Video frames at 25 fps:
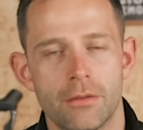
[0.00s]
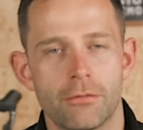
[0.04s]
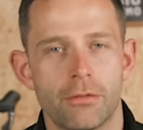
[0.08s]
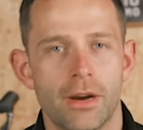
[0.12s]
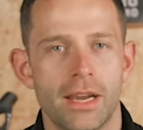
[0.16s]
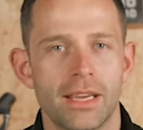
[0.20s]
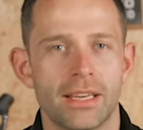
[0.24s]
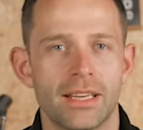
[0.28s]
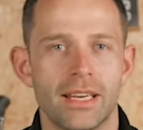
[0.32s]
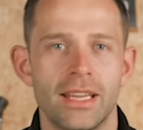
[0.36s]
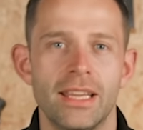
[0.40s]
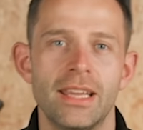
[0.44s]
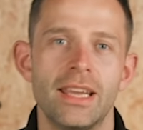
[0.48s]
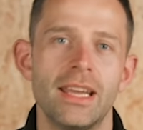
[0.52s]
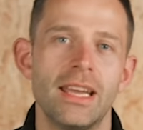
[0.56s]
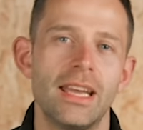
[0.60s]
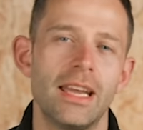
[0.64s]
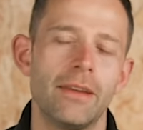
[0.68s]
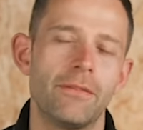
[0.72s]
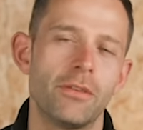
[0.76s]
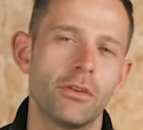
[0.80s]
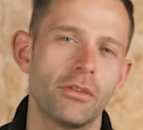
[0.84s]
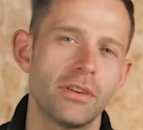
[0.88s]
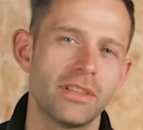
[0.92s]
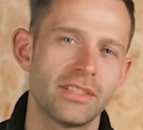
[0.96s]
Frankly,
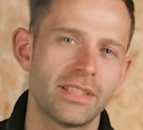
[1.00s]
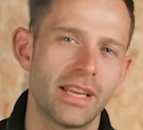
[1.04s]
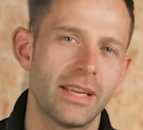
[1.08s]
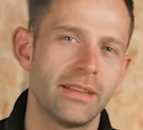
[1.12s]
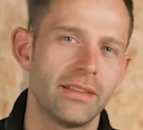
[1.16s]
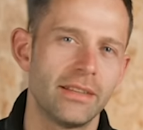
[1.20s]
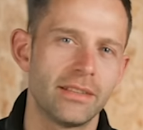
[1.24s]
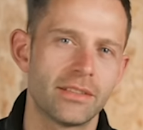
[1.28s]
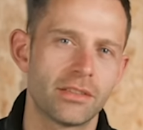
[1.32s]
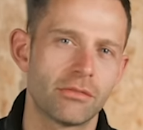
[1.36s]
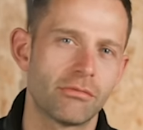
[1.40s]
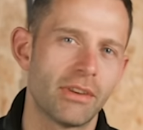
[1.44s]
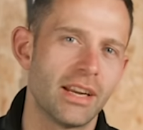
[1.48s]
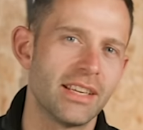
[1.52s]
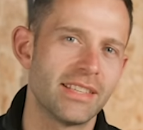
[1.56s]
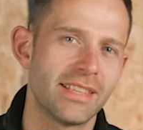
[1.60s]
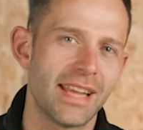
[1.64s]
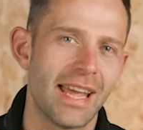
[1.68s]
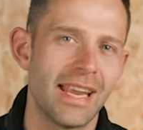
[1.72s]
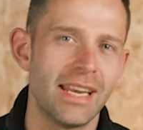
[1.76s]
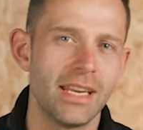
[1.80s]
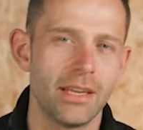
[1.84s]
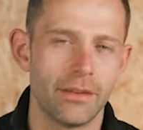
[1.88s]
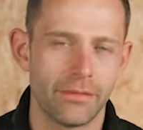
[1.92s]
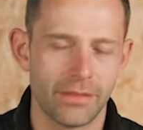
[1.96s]
if you're intending to race
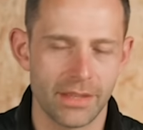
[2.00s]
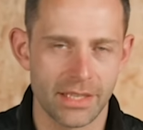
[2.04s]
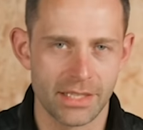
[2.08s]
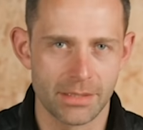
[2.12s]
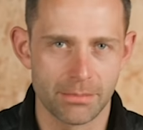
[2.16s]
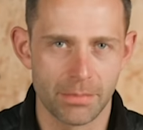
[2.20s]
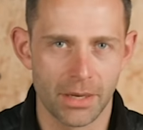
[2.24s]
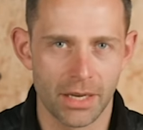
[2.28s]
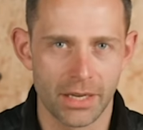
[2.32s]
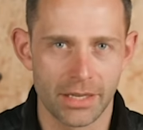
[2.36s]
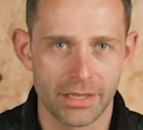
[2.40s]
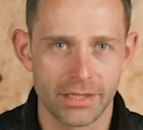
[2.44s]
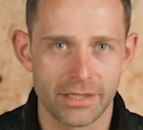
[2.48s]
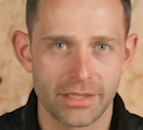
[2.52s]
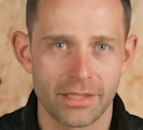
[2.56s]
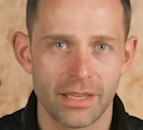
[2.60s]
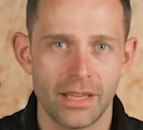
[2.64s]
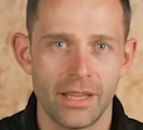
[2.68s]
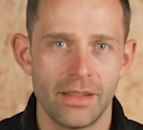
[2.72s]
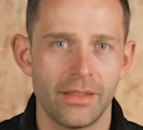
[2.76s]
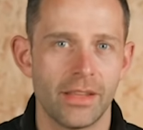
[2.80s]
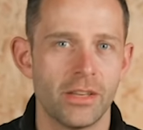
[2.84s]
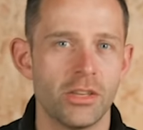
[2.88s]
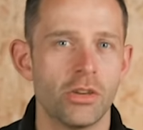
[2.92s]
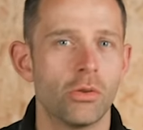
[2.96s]
any of these bikes,
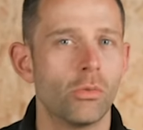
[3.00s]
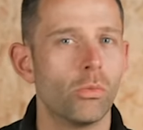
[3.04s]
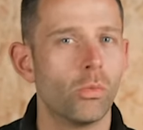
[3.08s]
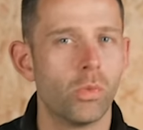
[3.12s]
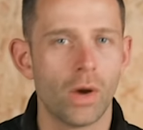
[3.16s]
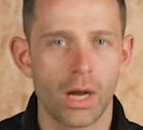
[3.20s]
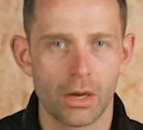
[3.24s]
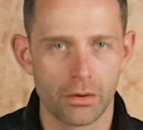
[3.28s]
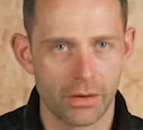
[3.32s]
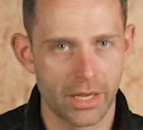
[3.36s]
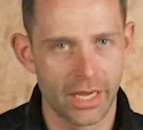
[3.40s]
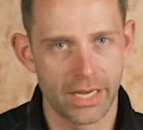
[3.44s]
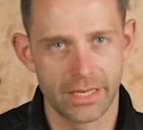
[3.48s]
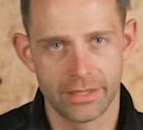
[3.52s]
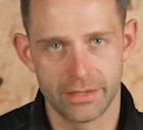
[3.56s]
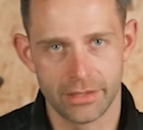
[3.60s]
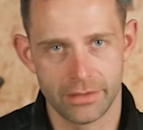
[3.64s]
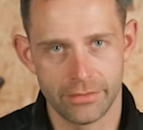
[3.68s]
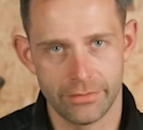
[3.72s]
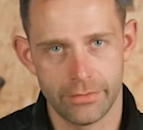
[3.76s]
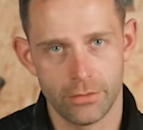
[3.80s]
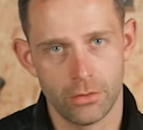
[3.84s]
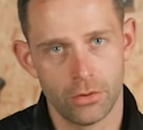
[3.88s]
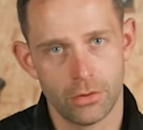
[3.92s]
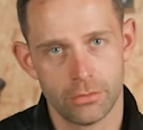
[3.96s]
then you're well catered
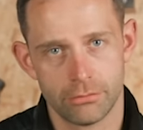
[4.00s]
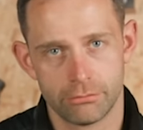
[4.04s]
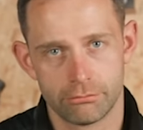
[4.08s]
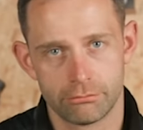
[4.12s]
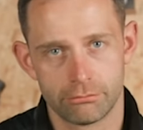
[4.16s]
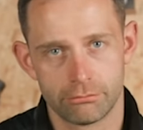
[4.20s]
for.